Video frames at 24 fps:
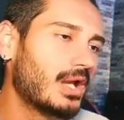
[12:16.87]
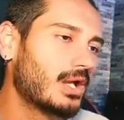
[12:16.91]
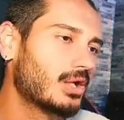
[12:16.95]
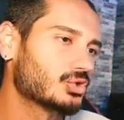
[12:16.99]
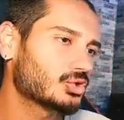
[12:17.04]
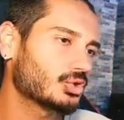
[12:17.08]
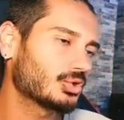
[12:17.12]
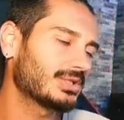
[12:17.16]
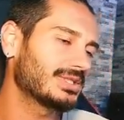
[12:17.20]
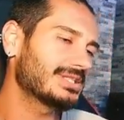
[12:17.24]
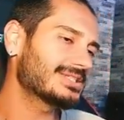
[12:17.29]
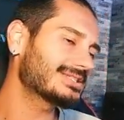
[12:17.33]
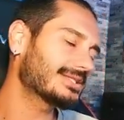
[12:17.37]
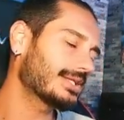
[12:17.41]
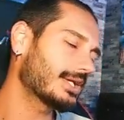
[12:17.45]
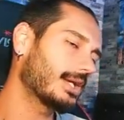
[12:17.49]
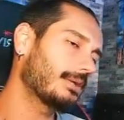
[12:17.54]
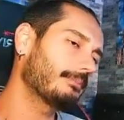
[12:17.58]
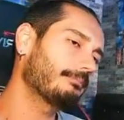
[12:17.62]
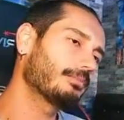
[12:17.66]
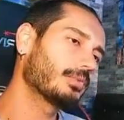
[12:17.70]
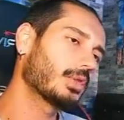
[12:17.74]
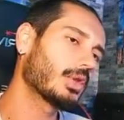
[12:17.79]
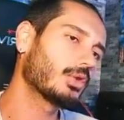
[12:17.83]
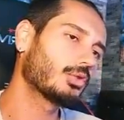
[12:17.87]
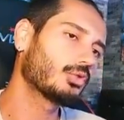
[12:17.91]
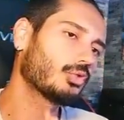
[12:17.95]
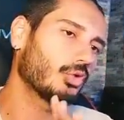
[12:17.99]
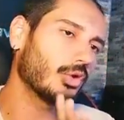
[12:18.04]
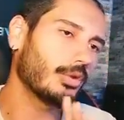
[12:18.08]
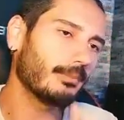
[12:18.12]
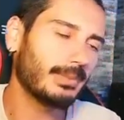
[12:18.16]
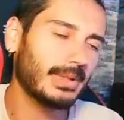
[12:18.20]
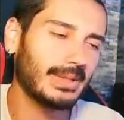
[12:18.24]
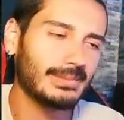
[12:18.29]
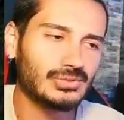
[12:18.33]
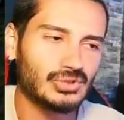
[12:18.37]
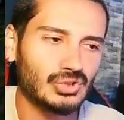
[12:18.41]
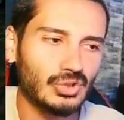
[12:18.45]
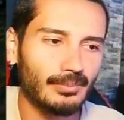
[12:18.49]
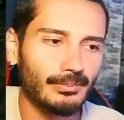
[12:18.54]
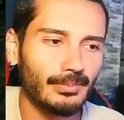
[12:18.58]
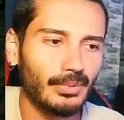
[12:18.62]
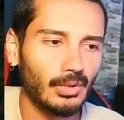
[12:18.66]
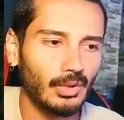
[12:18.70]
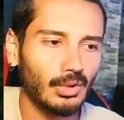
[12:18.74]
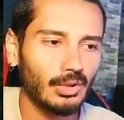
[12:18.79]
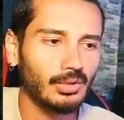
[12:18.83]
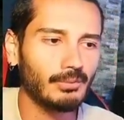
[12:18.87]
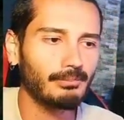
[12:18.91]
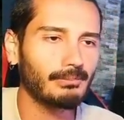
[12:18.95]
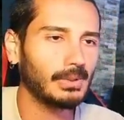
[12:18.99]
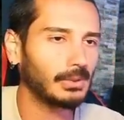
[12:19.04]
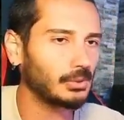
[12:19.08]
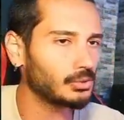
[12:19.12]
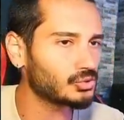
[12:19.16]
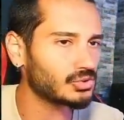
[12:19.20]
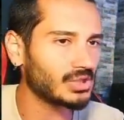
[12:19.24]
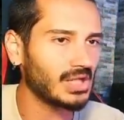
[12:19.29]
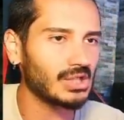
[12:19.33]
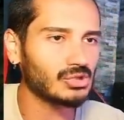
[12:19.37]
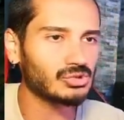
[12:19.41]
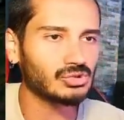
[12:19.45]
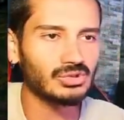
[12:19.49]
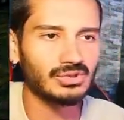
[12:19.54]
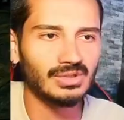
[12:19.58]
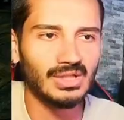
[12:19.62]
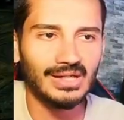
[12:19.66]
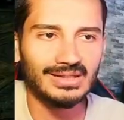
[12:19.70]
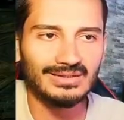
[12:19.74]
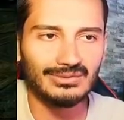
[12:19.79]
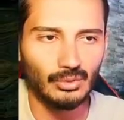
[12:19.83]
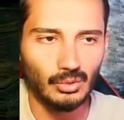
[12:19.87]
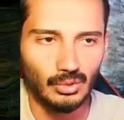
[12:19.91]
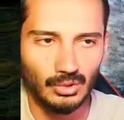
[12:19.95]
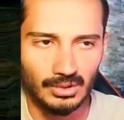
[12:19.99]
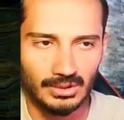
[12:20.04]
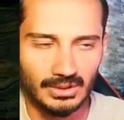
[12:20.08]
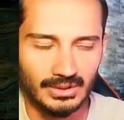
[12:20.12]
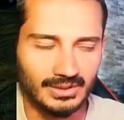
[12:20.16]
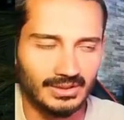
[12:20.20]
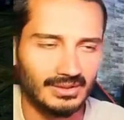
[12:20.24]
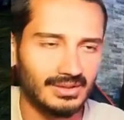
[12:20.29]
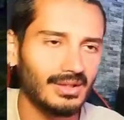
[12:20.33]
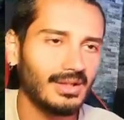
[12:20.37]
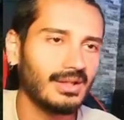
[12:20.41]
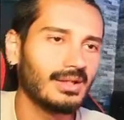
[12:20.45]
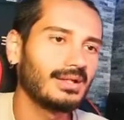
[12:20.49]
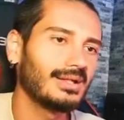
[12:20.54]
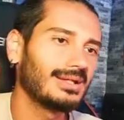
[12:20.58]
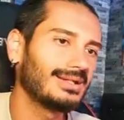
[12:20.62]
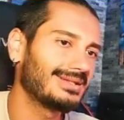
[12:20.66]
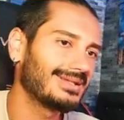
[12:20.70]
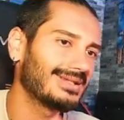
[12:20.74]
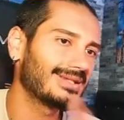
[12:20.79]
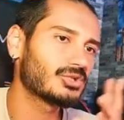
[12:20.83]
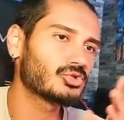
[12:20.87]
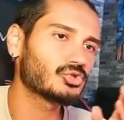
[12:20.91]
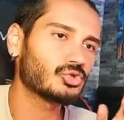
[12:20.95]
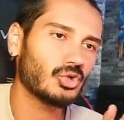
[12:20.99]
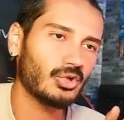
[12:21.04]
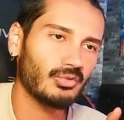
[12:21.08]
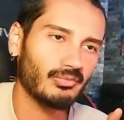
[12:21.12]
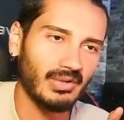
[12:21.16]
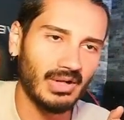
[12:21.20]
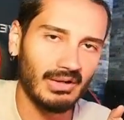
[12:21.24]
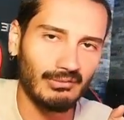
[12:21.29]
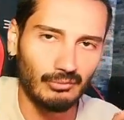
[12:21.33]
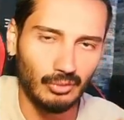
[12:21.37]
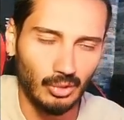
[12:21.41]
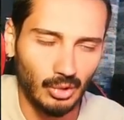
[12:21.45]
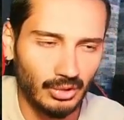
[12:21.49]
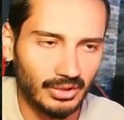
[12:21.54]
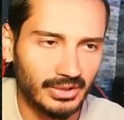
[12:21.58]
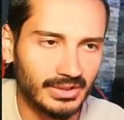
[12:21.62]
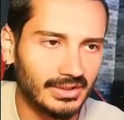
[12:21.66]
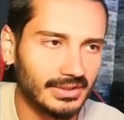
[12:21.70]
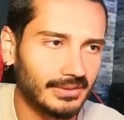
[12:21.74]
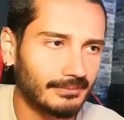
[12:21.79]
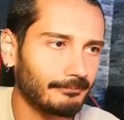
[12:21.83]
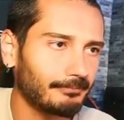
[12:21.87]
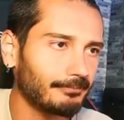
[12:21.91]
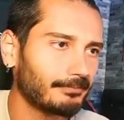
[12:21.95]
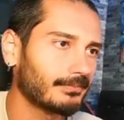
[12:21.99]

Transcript: So this time, no brimstone proc. Marius also died earlier. He didn't survive longer.